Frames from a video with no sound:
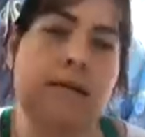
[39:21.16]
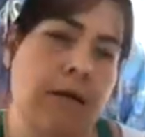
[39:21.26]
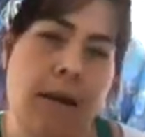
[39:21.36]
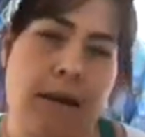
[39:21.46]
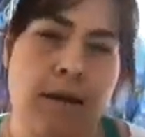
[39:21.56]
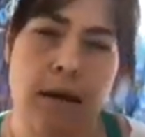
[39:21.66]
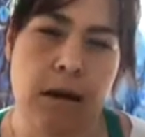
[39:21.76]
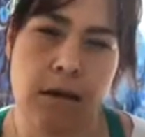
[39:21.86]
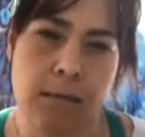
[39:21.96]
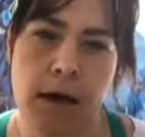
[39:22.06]
last thing
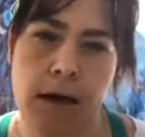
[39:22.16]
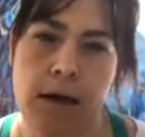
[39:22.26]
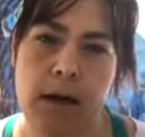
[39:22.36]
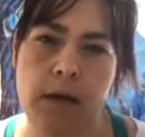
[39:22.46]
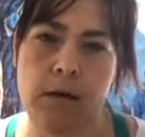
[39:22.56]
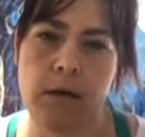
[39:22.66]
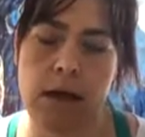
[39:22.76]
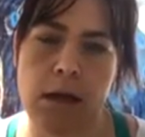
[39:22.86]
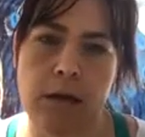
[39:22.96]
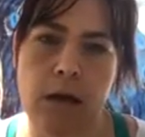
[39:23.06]
on your mind, and I totally
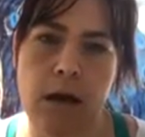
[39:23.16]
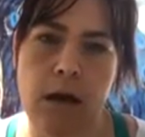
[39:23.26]
get that.